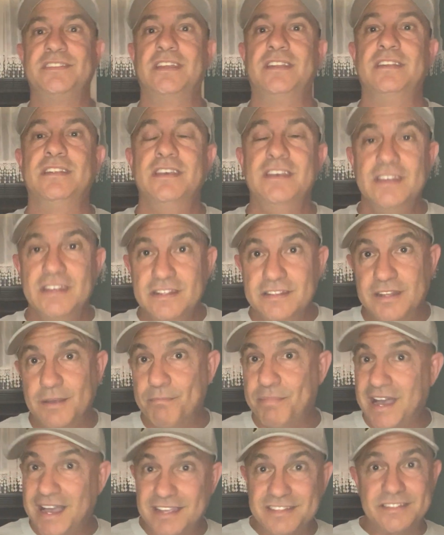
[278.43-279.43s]
than
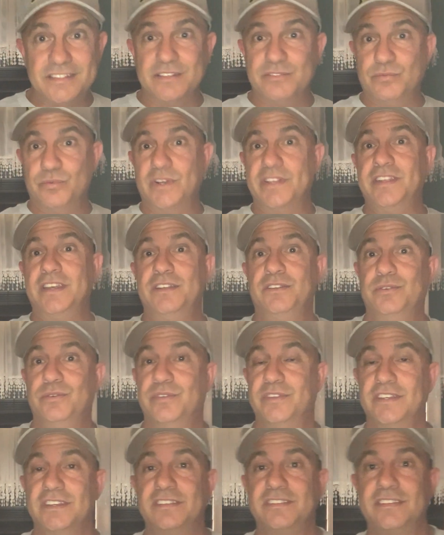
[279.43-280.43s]
positive when they
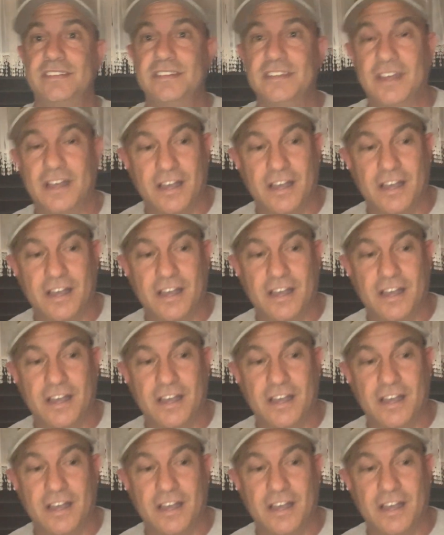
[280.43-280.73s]
do this.